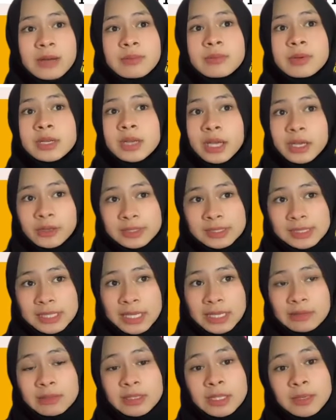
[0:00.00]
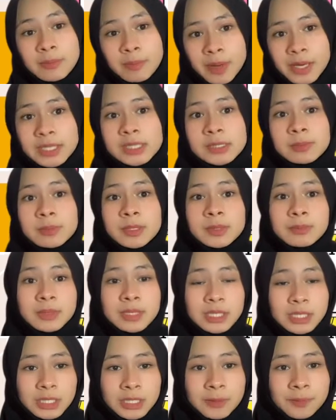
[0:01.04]
carbon dioxide in parts per
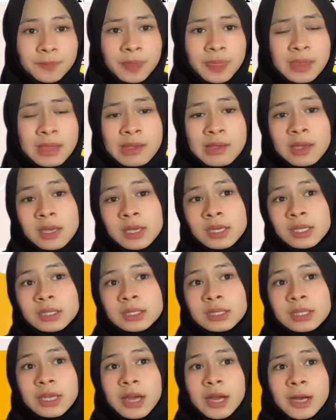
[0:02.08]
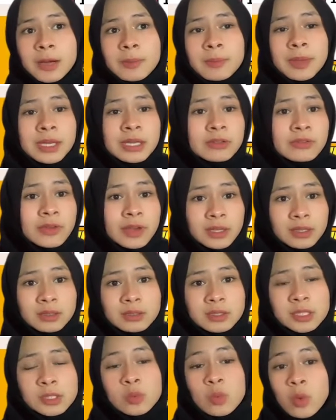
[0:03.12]
million. There are many
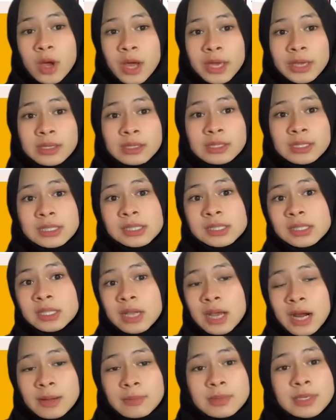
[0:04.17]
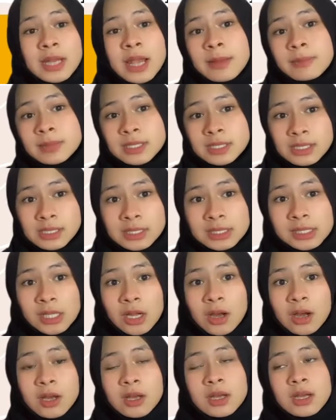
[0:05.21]
factors why this carbon emissions
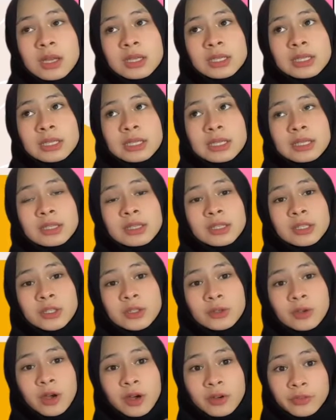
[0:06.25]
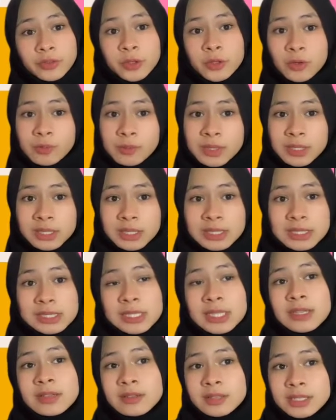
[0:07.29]
of human
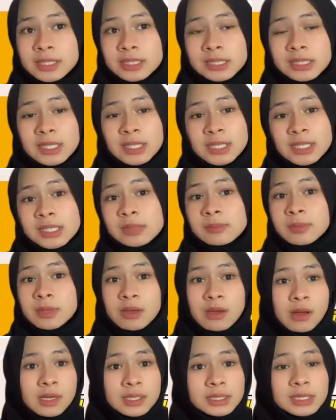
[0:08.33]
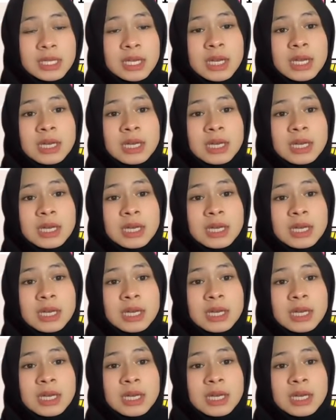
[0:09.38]
is increased. It is because